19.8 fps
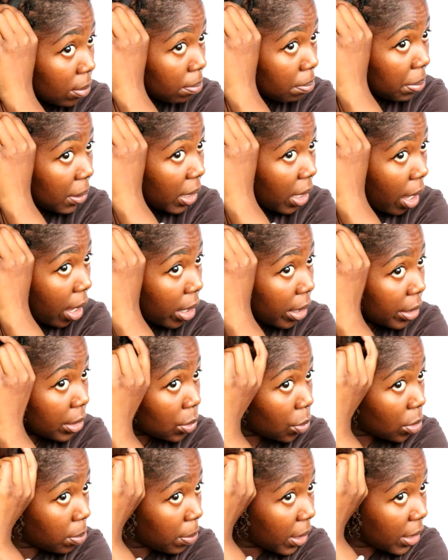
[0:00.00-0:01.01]
Be
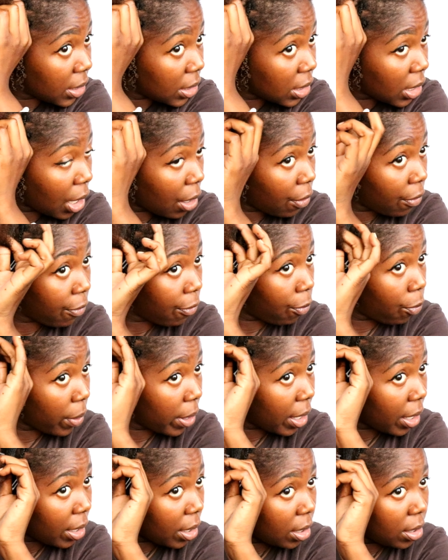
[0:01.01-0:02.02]
honest with myself
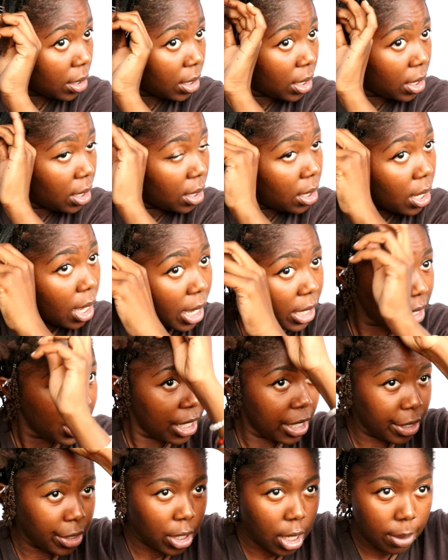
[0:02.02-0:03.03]
when a
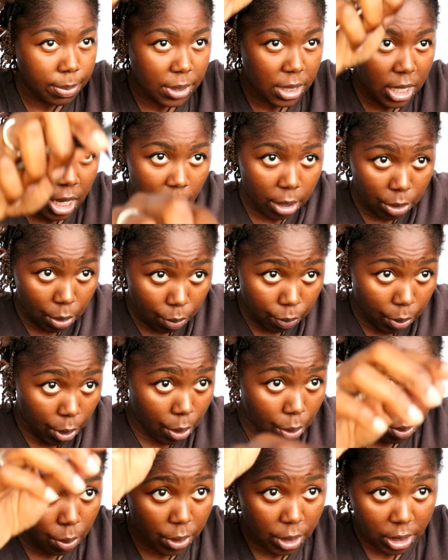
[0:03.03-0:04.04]
year comes down the
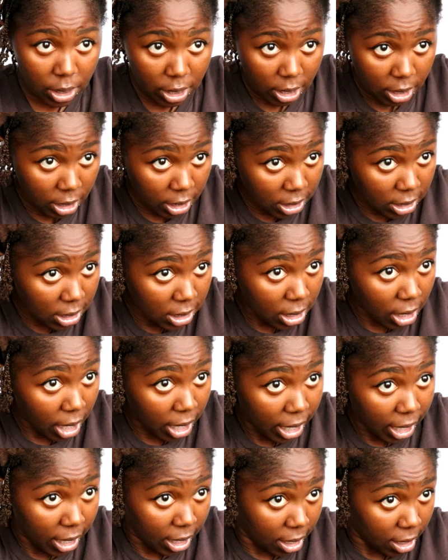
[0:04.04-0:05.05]
road and then it's
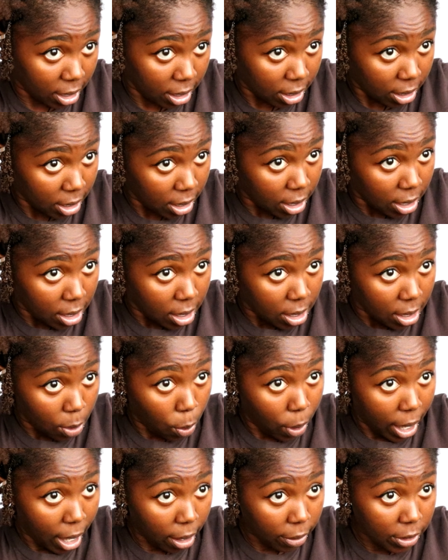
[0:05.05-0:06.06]
like,
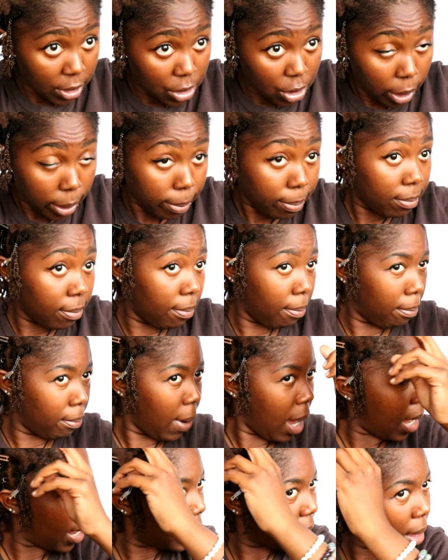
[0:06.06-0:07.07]
wow, these are
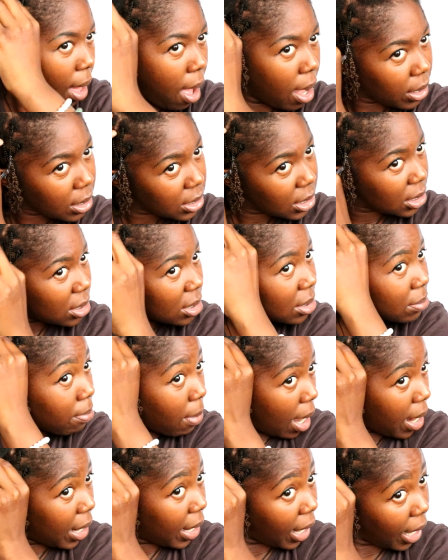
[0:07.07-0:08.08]
my locks, this is
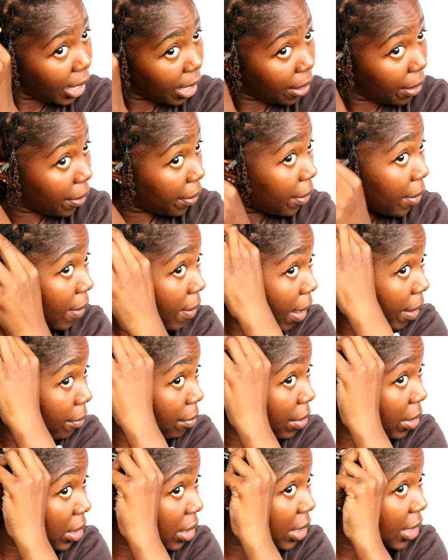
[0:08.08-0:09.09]
my hair. I
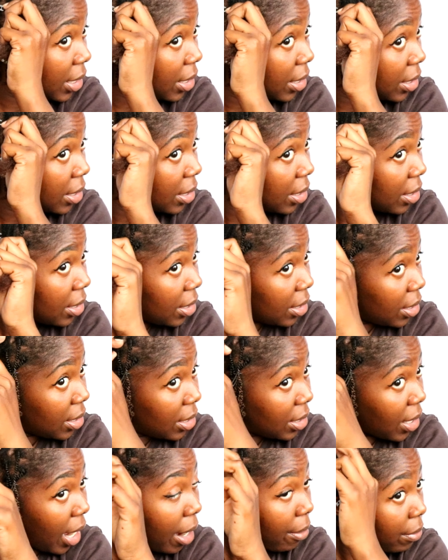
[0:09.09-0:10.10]
really
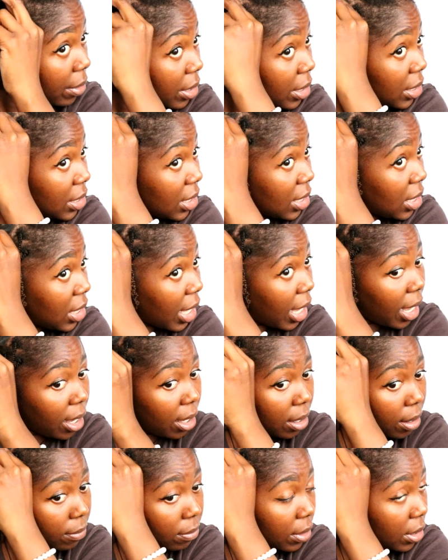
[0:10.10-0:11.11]
did
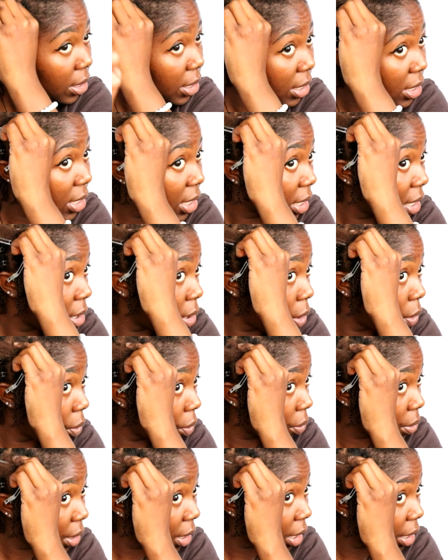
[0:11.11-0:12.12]
that. I really did a
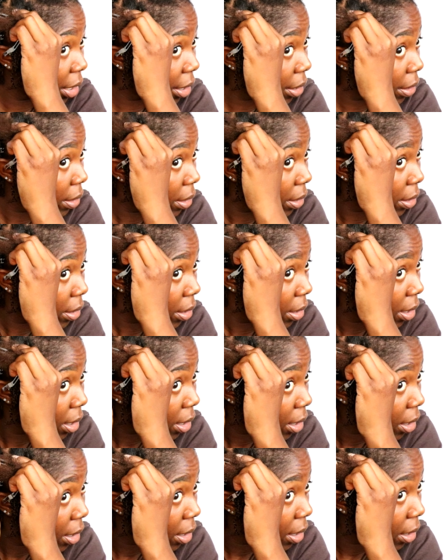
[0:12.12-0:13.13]
whole year
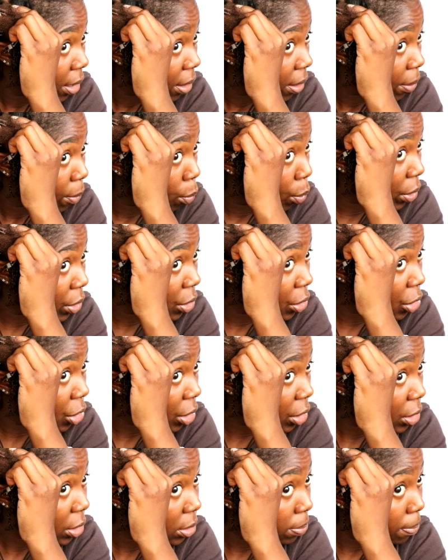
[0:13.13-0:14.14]
with
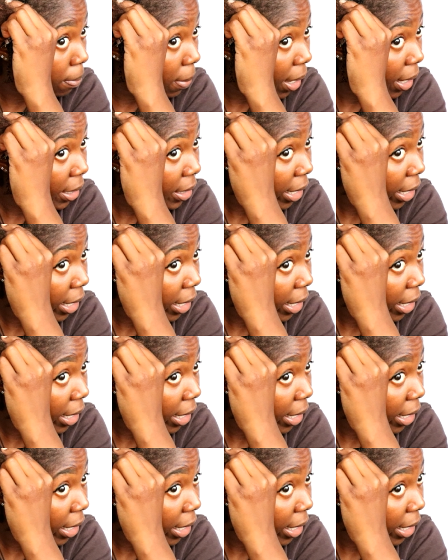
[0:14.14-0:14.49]
just my